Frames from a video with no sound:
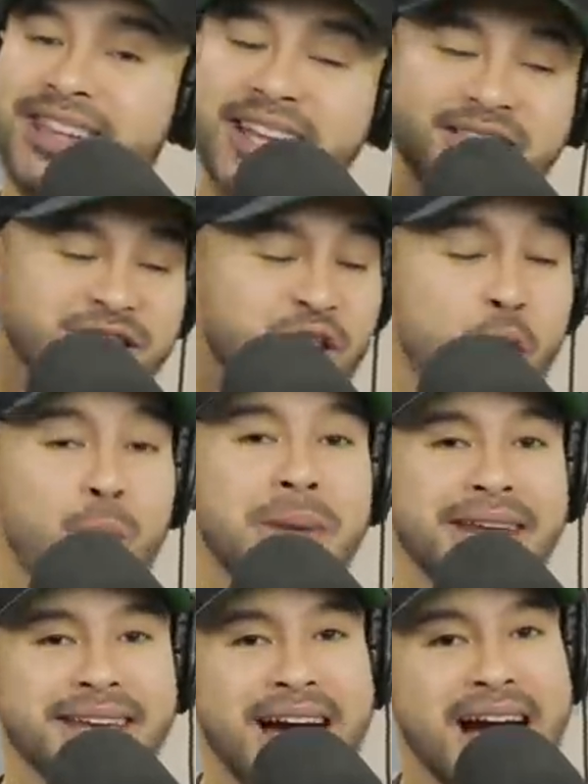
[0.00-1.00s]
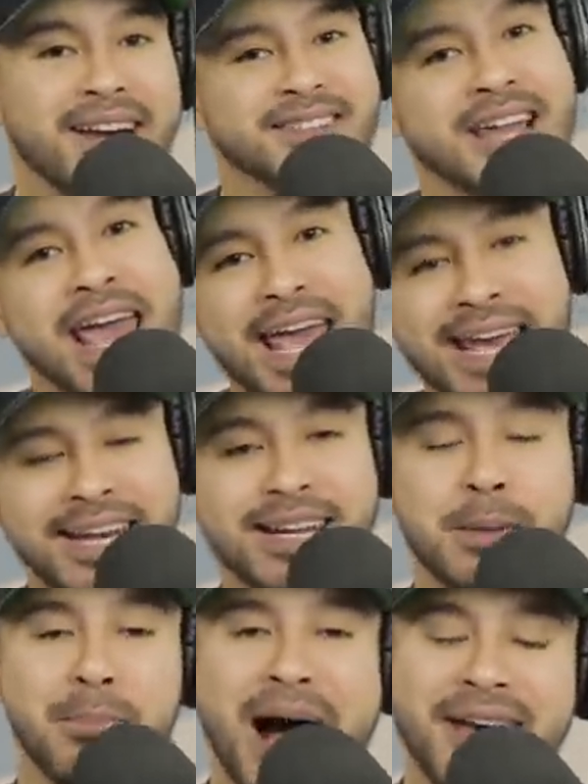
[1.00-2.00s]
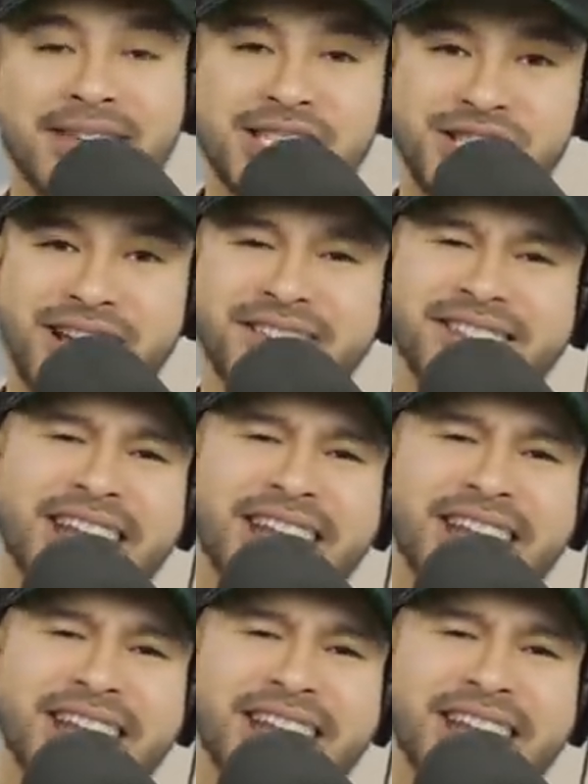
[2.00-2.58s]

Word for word: Like, so many guys ended up buying these Chucks,